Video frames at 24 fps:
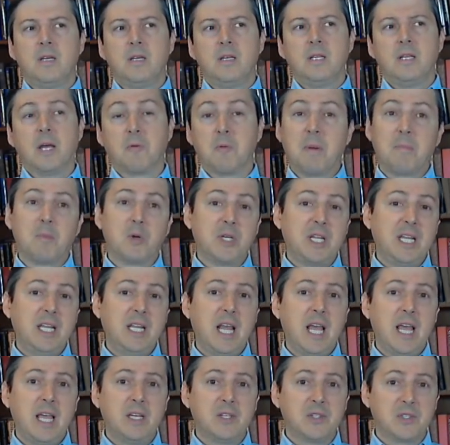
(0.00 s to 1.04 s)
Now remember,
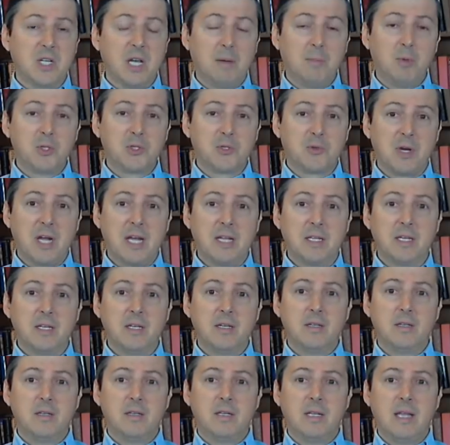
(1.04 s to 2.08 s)
DNA is
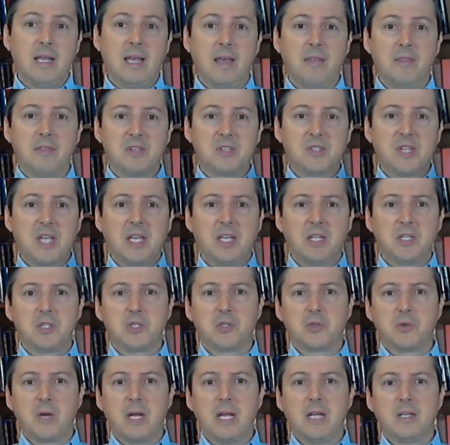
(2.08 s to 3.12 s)
double-stranded, and the second
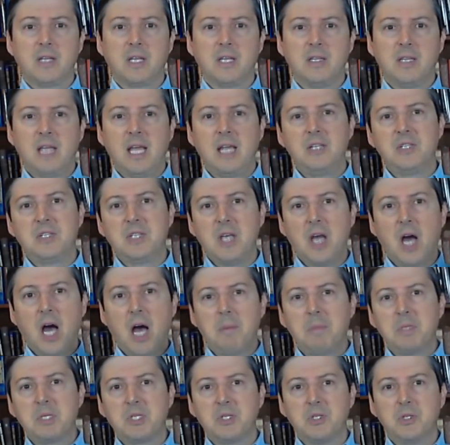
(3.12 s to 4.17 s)
strand contains the
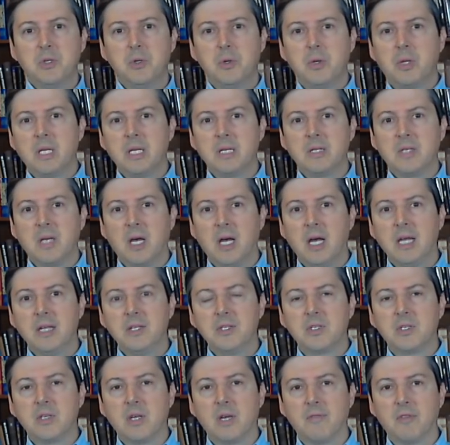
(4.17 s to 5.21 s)
opposite
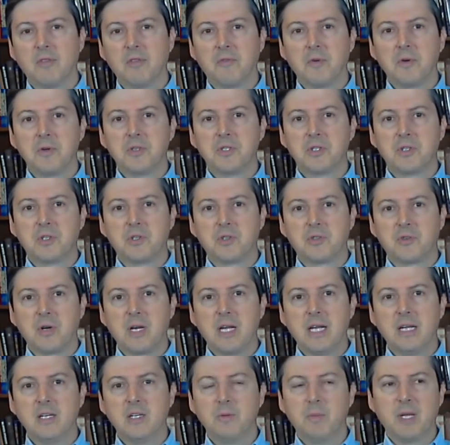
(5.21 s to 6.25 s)
nucleotides of the first
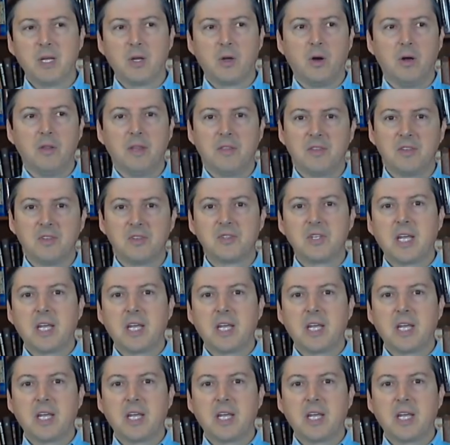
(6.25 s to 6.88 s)
strand. You might call that the